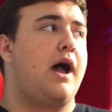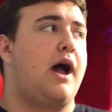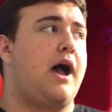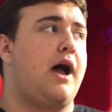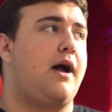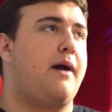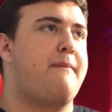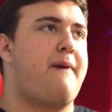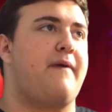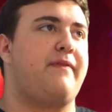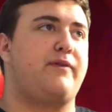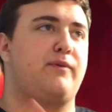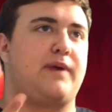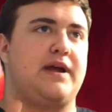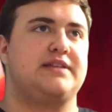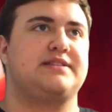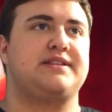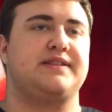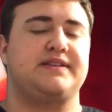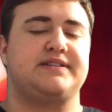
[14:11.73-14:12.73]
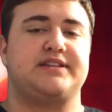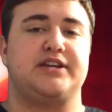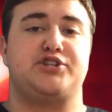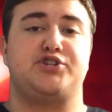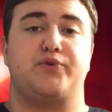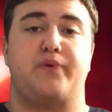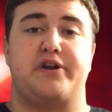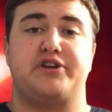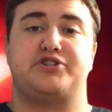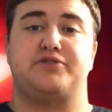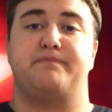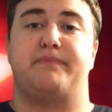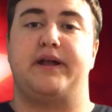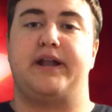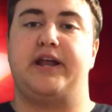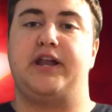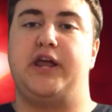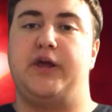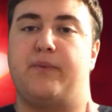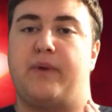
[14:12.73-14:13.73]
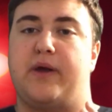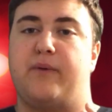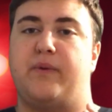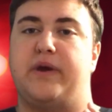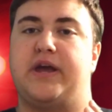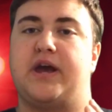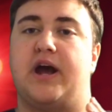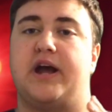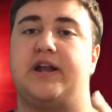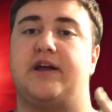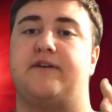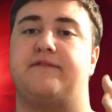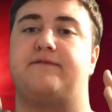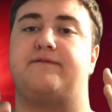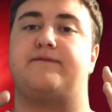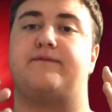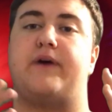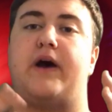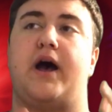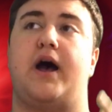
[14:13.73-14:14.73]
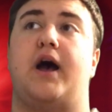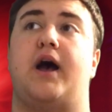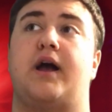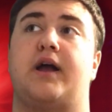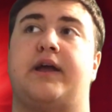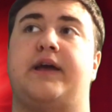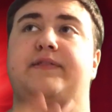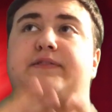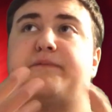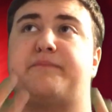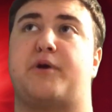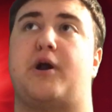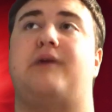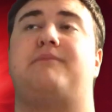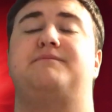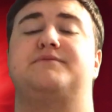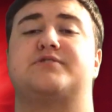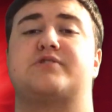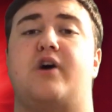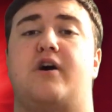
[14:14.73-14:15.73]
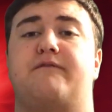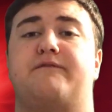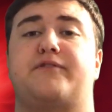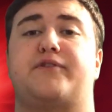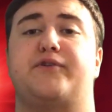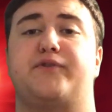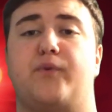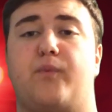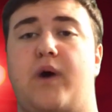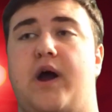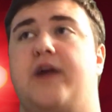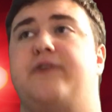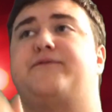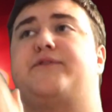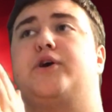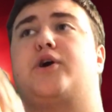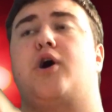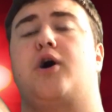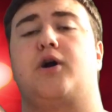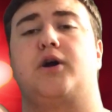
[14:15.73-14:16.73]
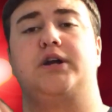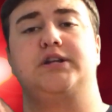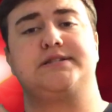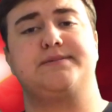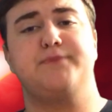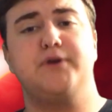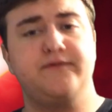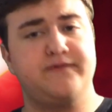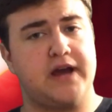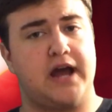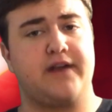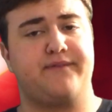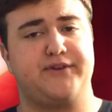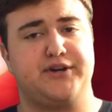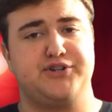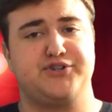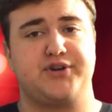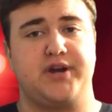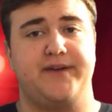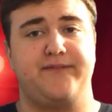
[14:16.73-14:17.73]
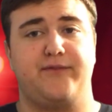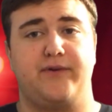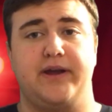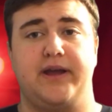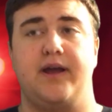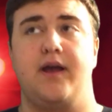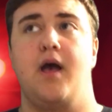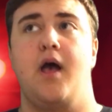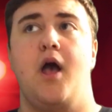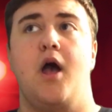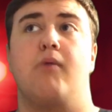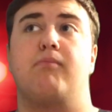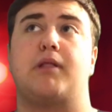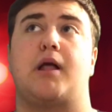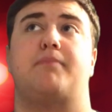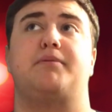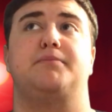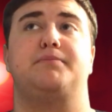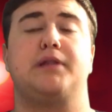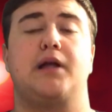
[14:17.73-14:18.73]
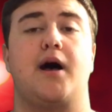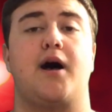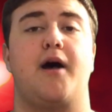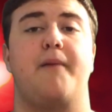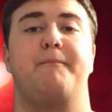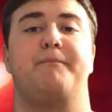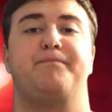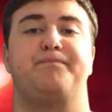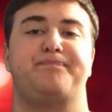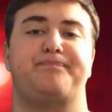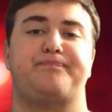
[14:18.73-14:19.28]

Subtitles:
About the rest of the situation. But anyway, we kind of get the problem solved through the wife. The car gets moved out of our driveway, blah, blah, blah.